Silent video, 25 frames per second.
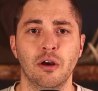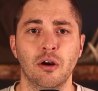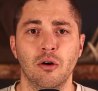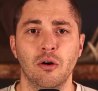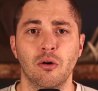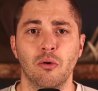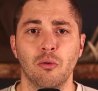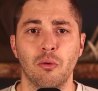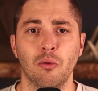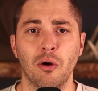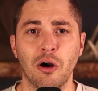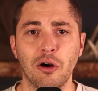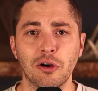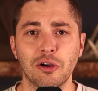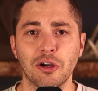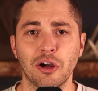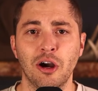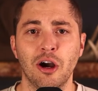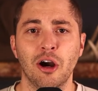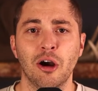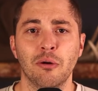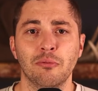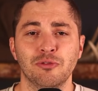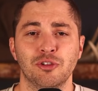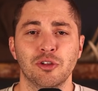
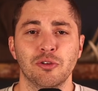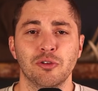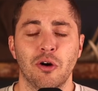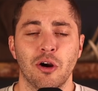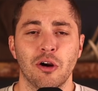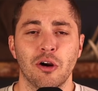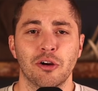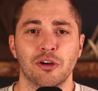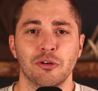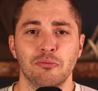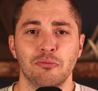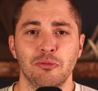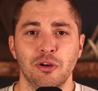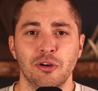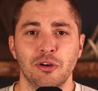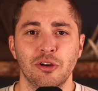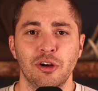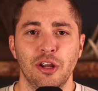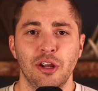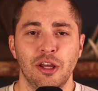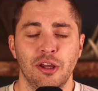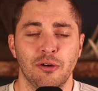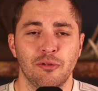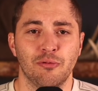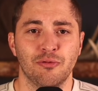Welcome to our
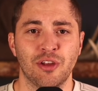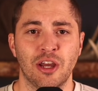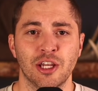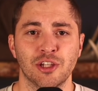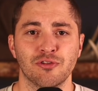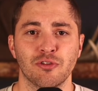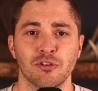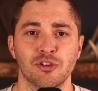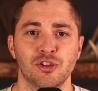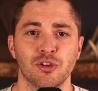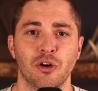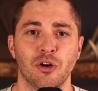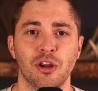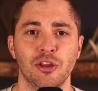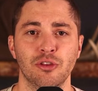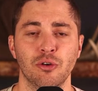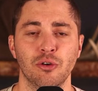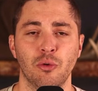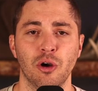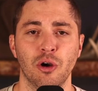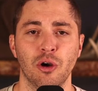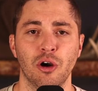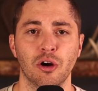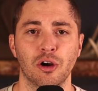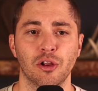community. Thanks for joining the
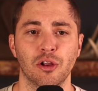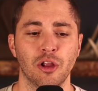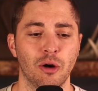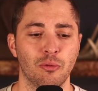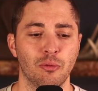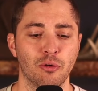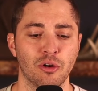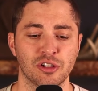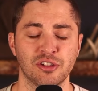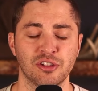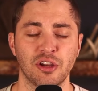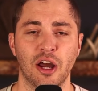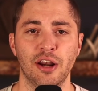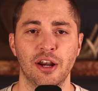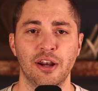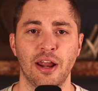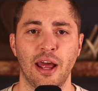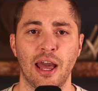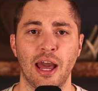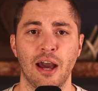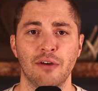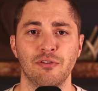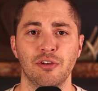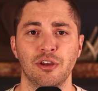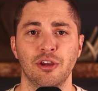Whale Club. We're excited to
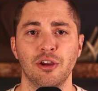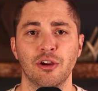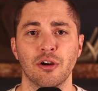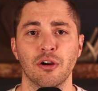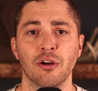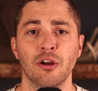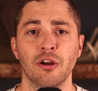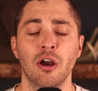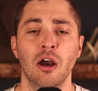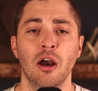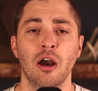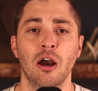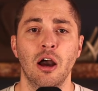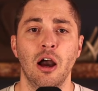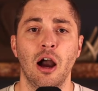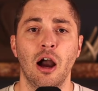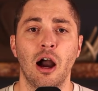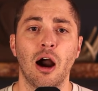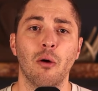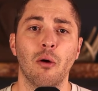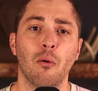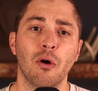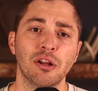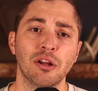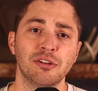have you here.
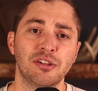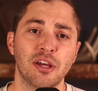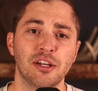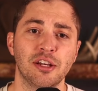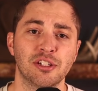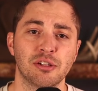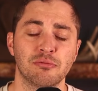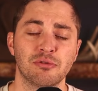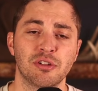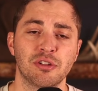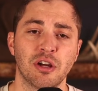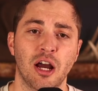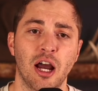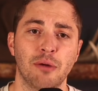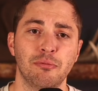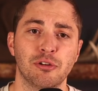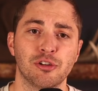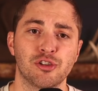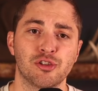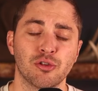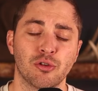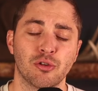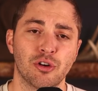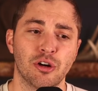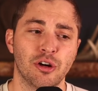I want to take some time to
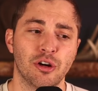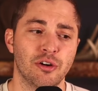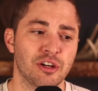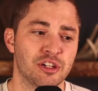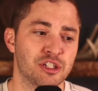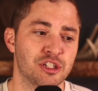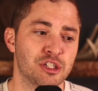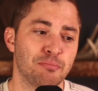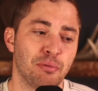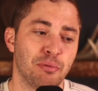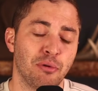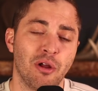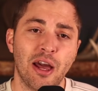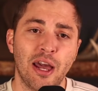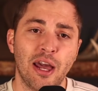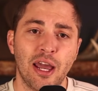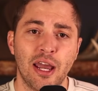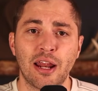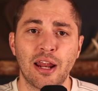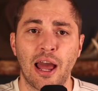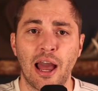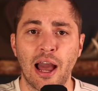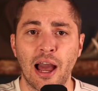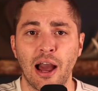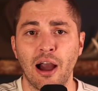sort of
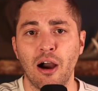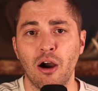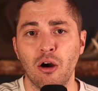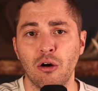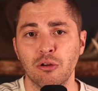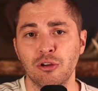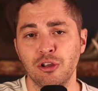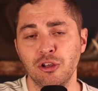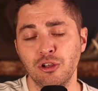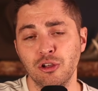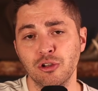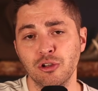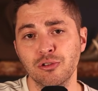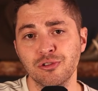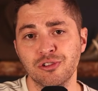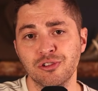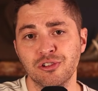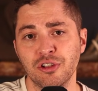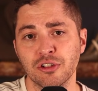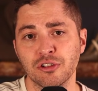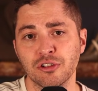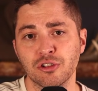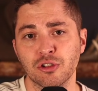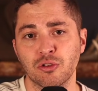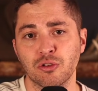explain how to use
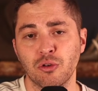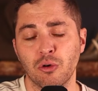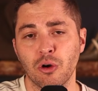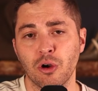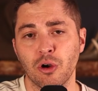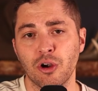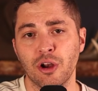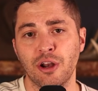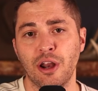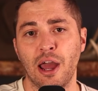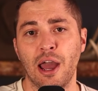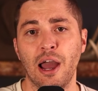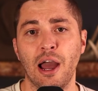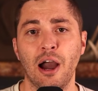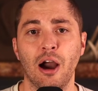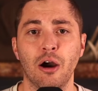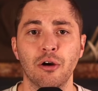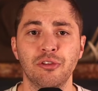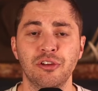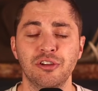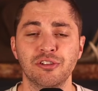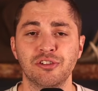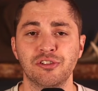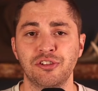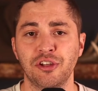Discord and how
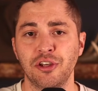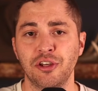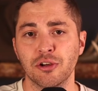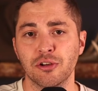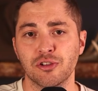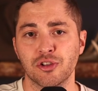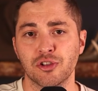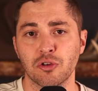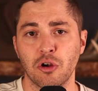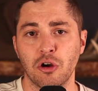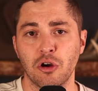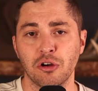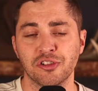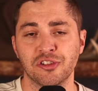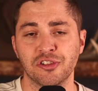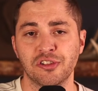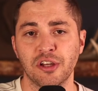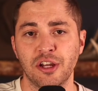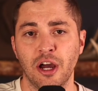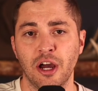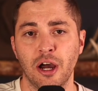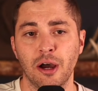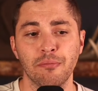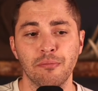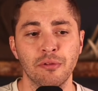these tiers are all set
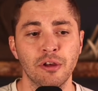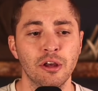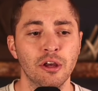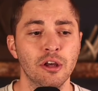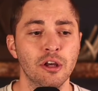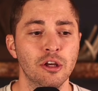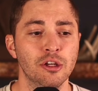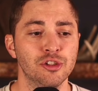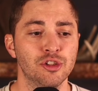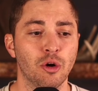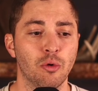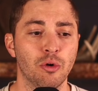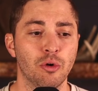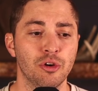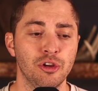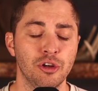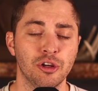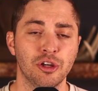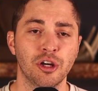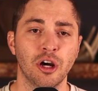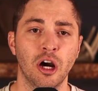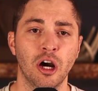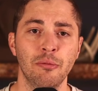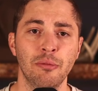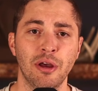up. So when you
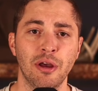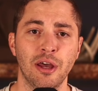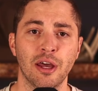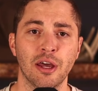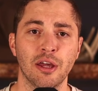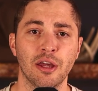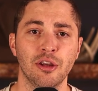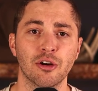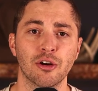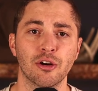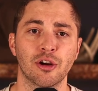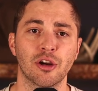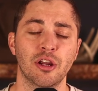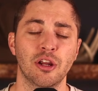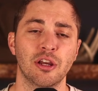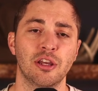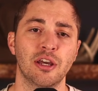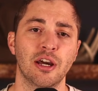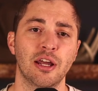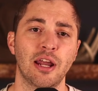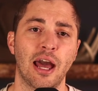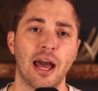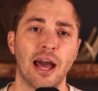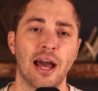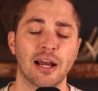come in, you're going to
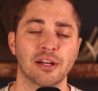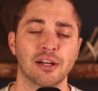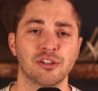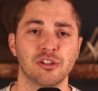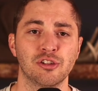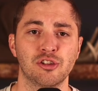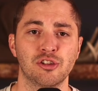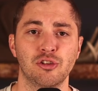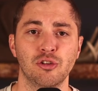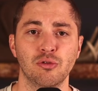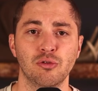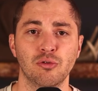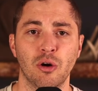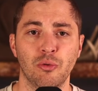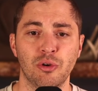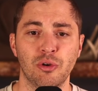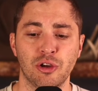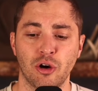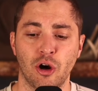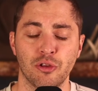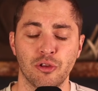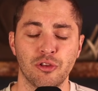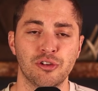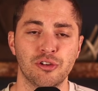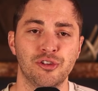get access to what we
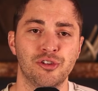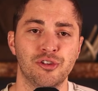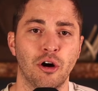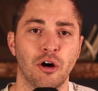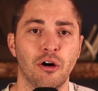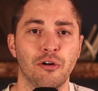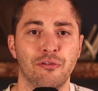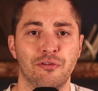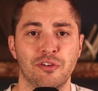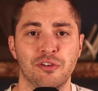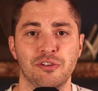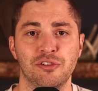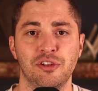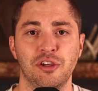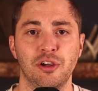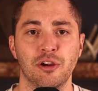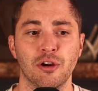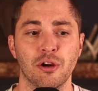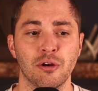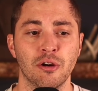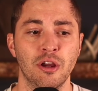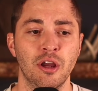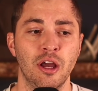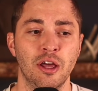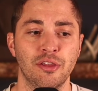call the Dolphin
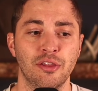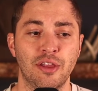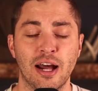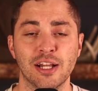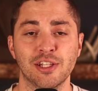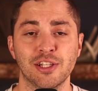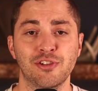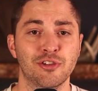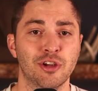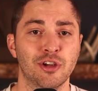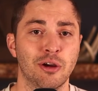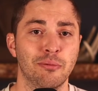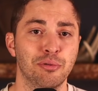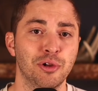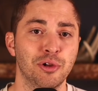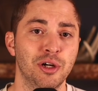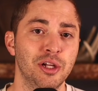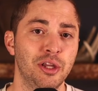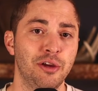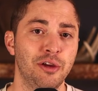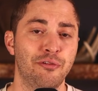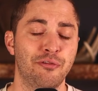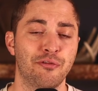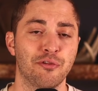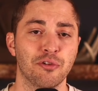tier. That's
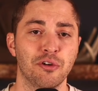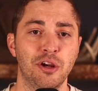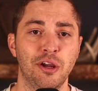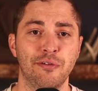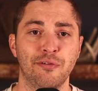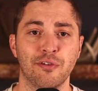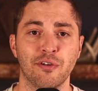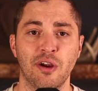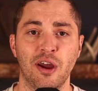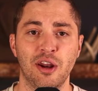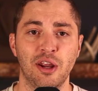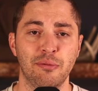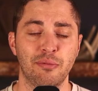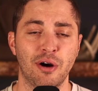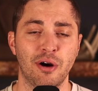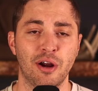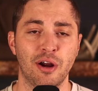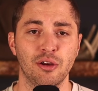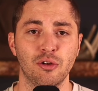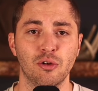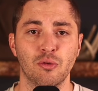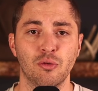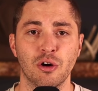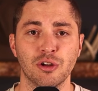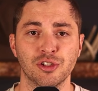completely free for anybody
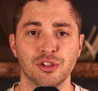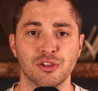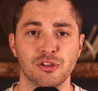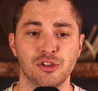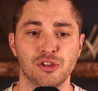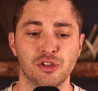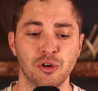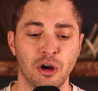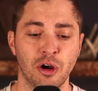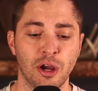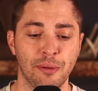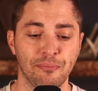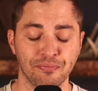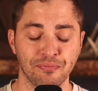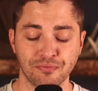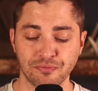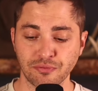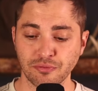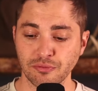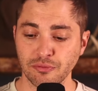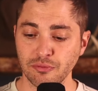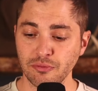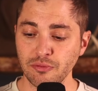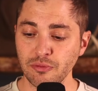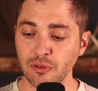who wants to join
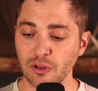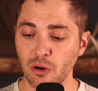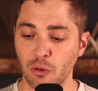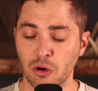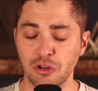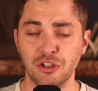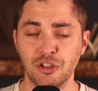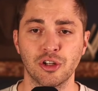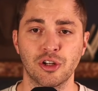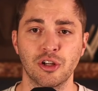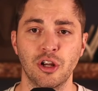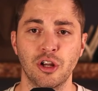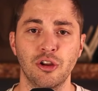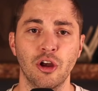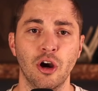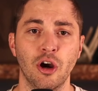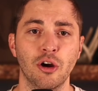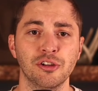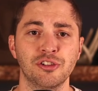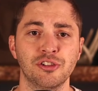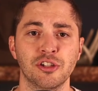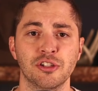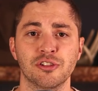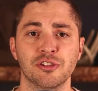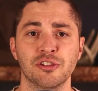what you're going to
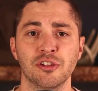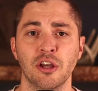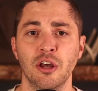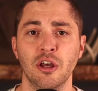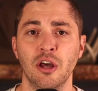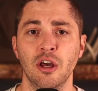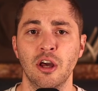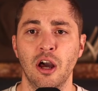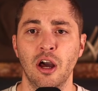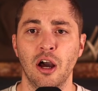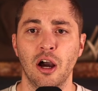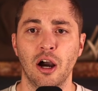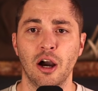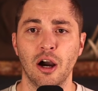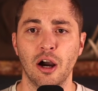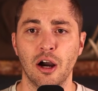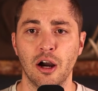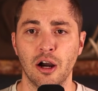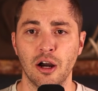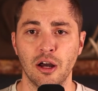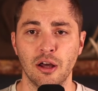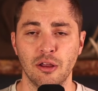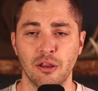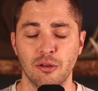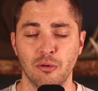notice is
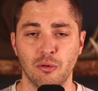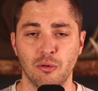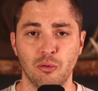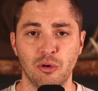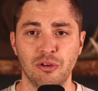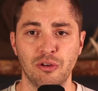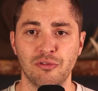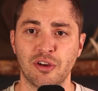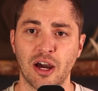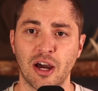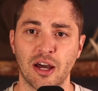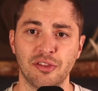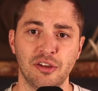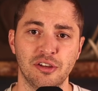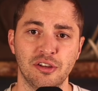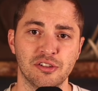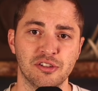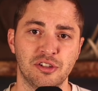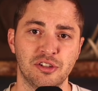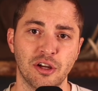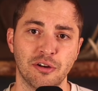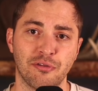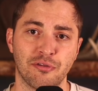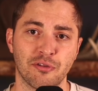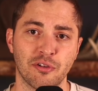uh, we've got these
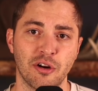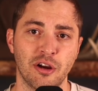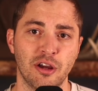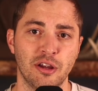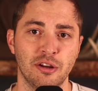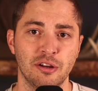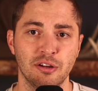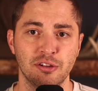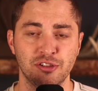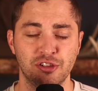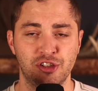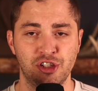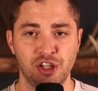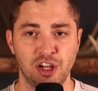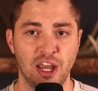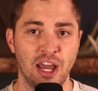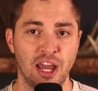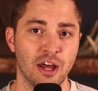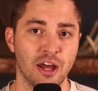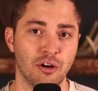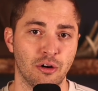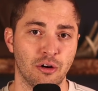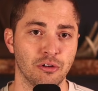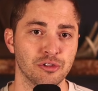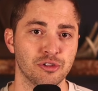different
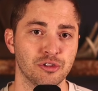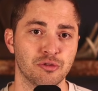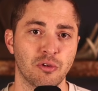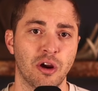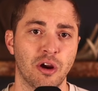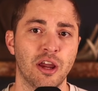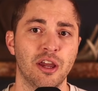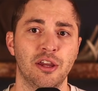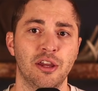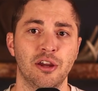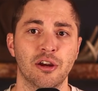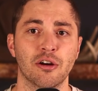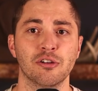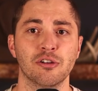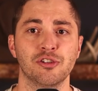channels right here.